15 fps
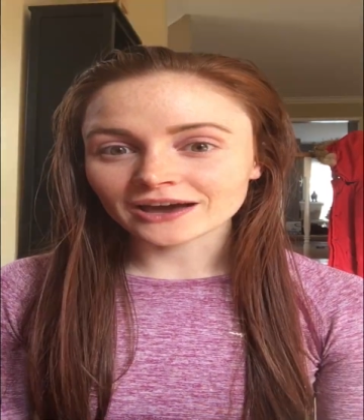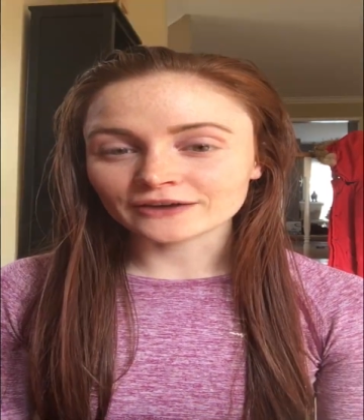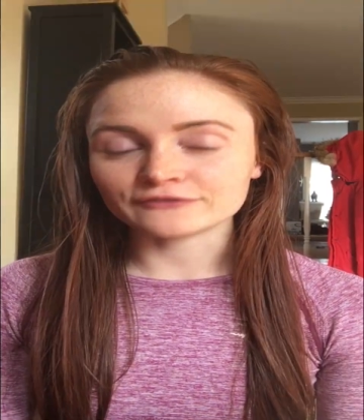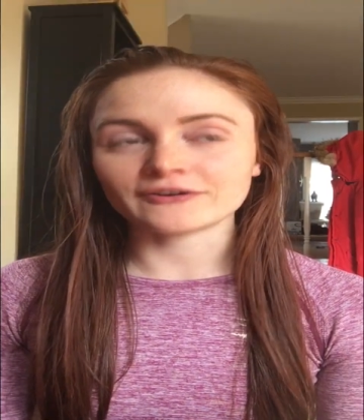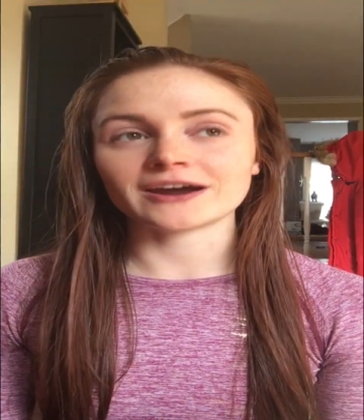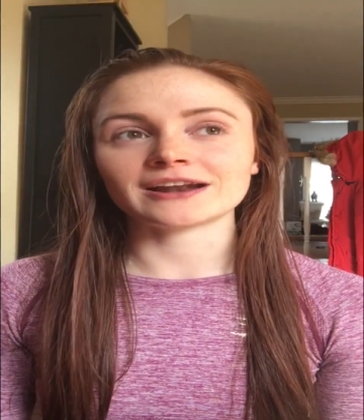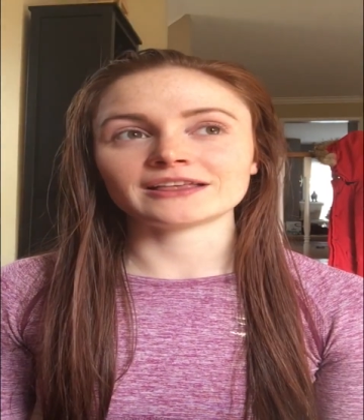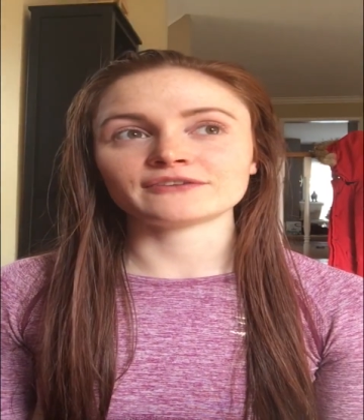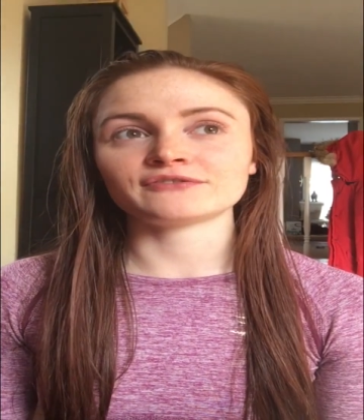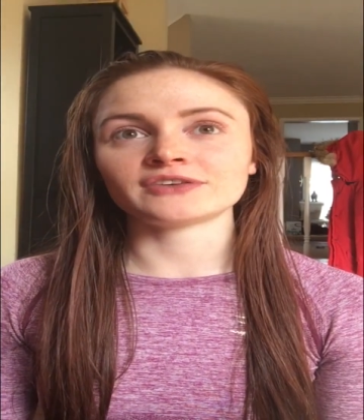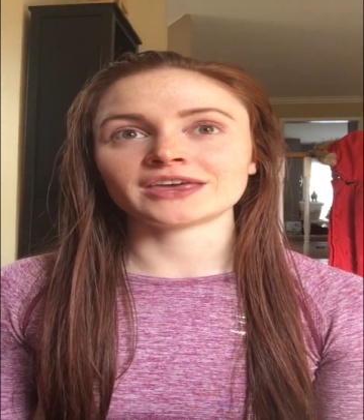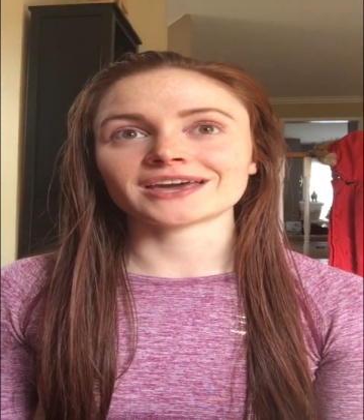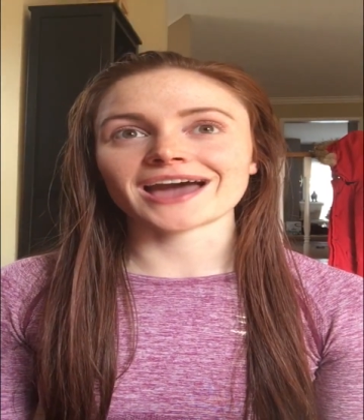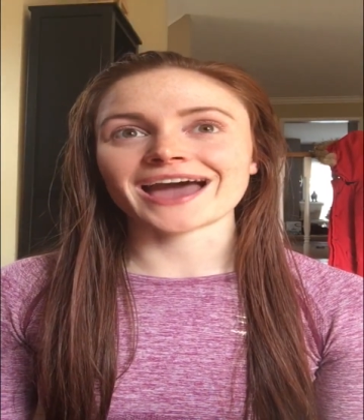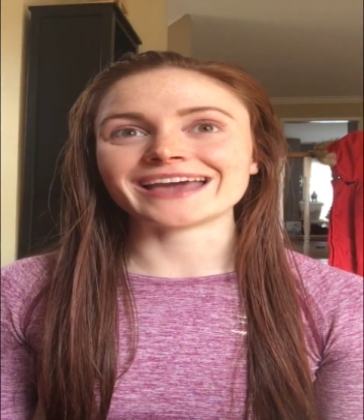I finally feel
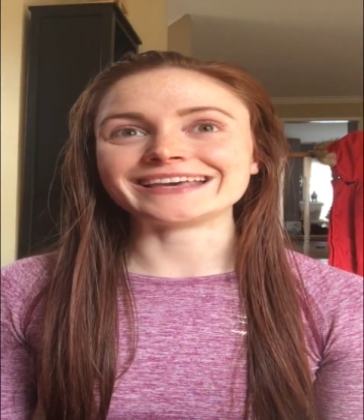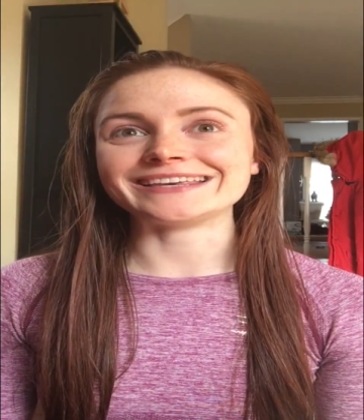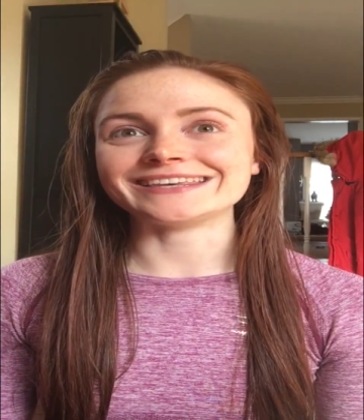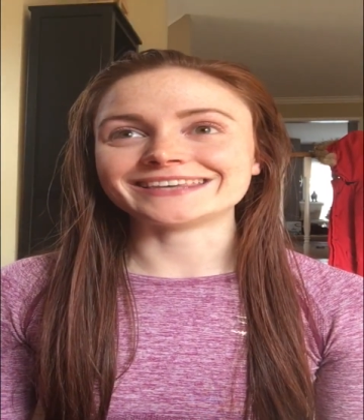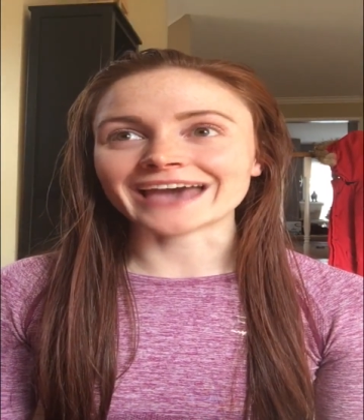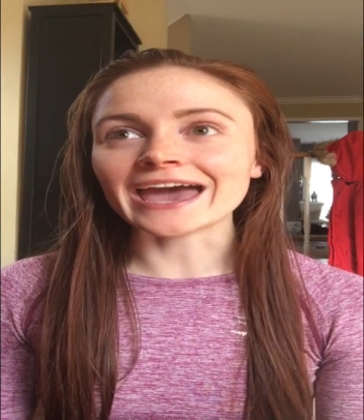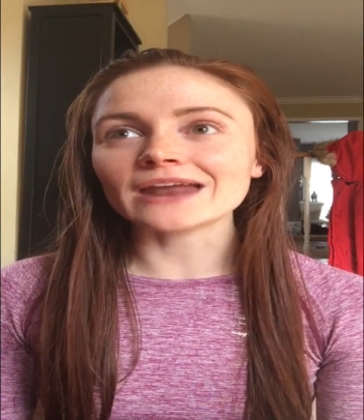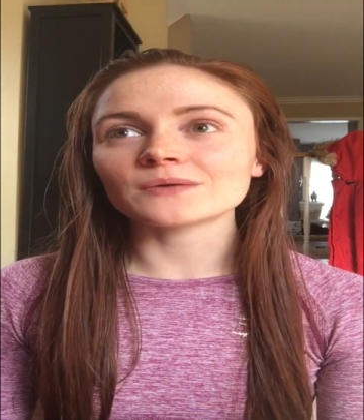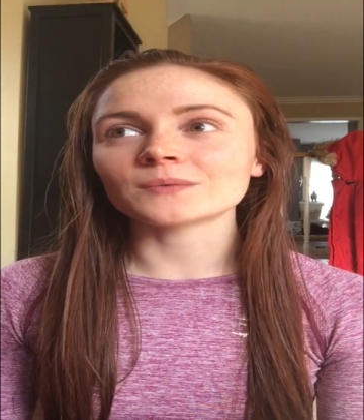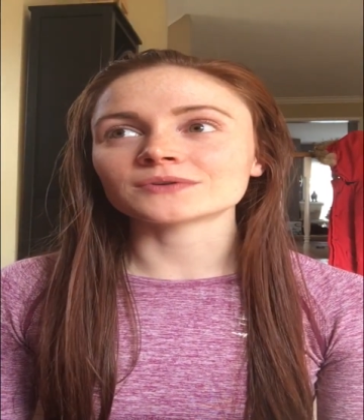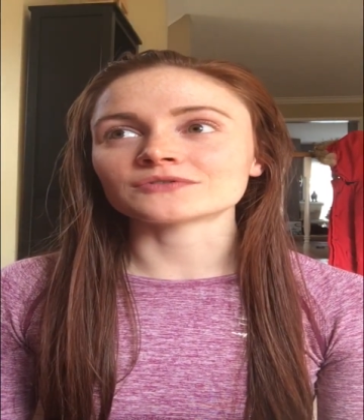like I get what